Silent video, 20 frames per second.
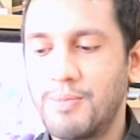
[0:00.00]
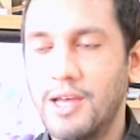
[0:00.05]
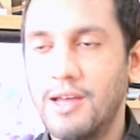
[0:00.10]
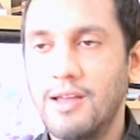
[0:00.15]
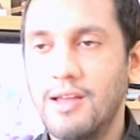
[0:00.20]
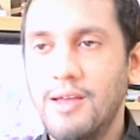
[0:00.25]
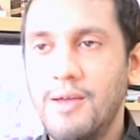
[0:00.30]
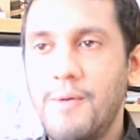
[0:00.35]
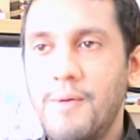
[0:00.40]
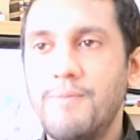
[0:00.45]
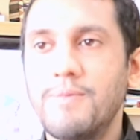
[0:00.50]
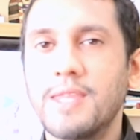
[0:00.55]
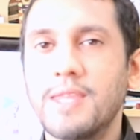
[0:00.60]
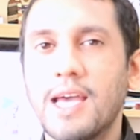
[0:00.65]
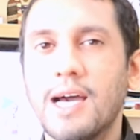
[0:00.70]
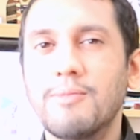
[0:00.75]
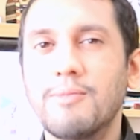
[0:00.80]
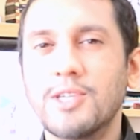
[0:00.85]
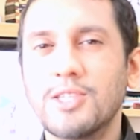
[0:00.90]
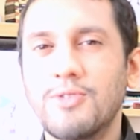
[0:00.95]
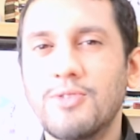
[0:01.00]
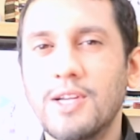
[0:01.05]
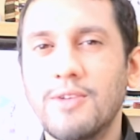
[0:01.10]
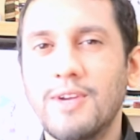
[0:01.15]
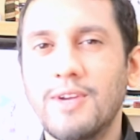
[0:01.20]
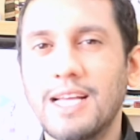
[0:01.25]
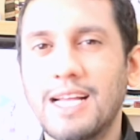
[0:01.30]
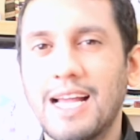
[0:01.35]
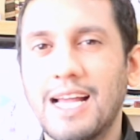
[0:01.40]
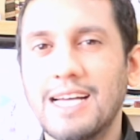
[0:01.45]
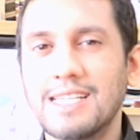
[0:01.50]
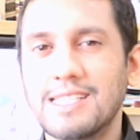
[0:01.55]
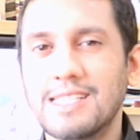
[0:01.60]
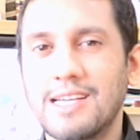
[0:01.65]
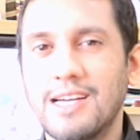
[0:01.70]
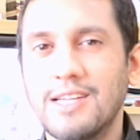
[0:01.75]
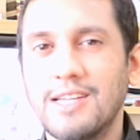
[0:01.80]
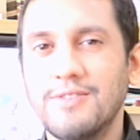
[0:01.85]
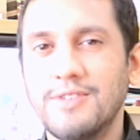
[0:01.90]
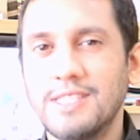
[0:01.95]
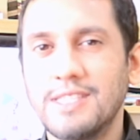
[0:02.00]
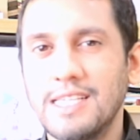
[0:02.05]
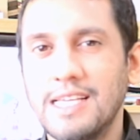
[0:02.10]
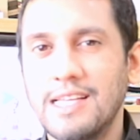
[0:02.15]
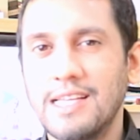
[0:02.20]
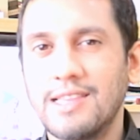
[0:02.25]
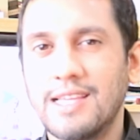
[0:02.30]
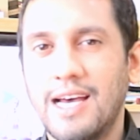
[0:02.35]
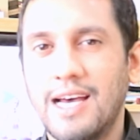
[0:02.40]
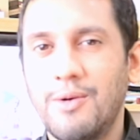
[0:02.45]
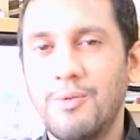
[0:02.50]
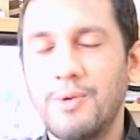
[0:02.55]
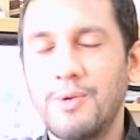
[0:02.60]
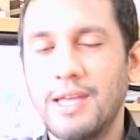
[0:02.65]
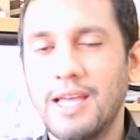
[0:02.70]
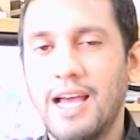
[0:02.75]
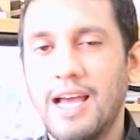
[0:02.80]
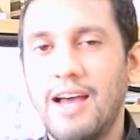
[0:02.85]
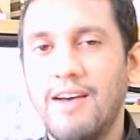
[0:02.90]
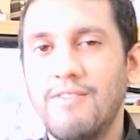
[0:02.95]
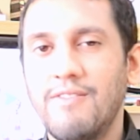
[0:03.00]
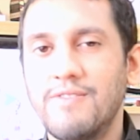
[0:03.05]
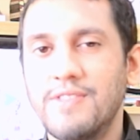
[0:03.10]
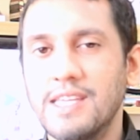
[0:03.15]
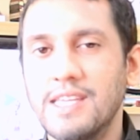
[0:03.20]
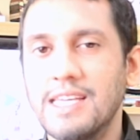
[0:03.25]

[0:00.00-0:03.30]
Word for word: But yeah, I'm just really, really glad to kind of see that we have